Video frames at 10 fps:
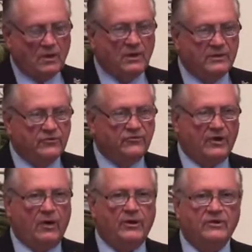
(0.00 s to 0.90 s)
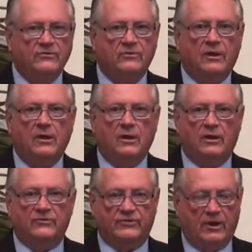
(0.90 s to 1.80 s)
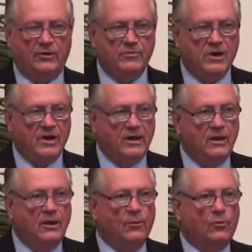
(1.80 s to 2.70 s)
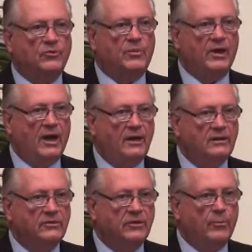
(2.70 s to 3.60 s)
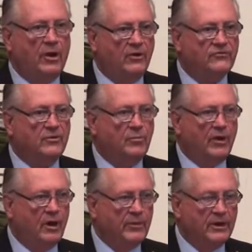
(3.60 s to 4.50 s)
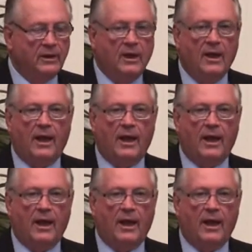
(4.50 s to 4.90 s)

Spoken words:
that the Saudis and Saudi money was behind the Boston bombing